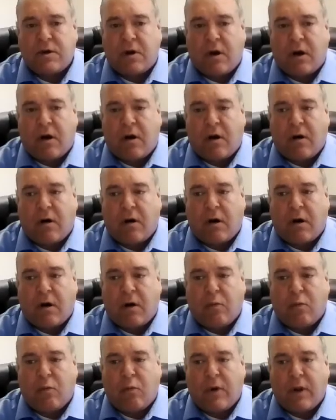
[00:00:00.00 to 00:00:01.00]
are
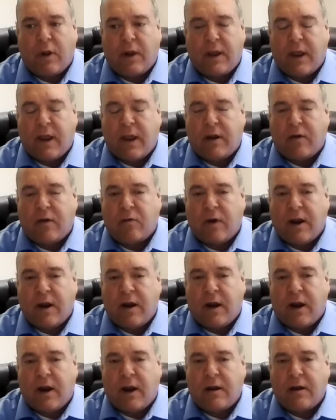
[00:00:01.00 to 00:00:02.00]
really a great
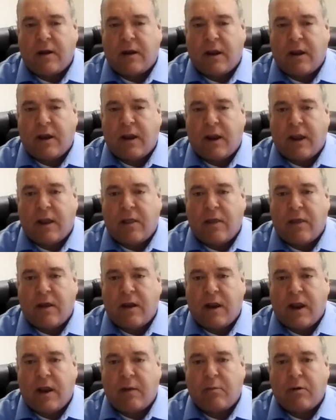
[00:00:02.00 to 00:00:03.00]
idea in the
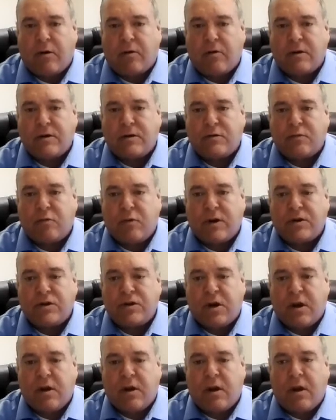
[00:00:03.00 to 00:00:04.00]
neighborhoods which
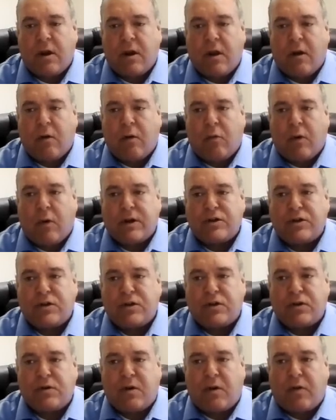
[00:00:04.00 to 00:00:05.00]

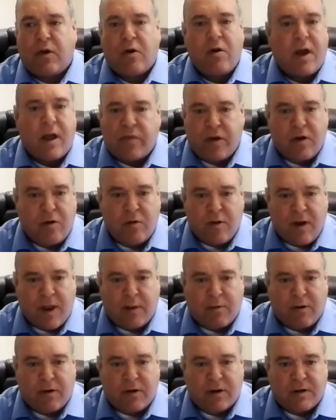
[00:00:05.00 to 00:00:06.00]
they're not the new
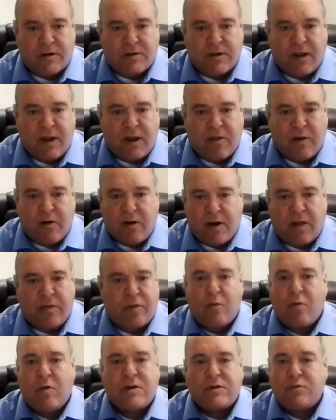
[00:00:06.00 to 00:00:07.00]
neighborhoods and they're not
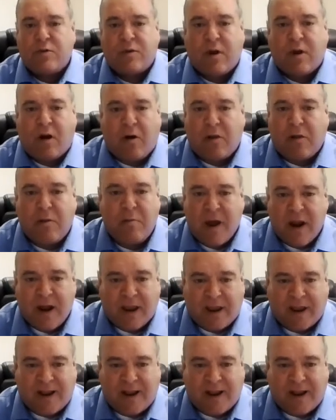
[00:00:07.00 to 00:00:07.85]
the ones with all the money.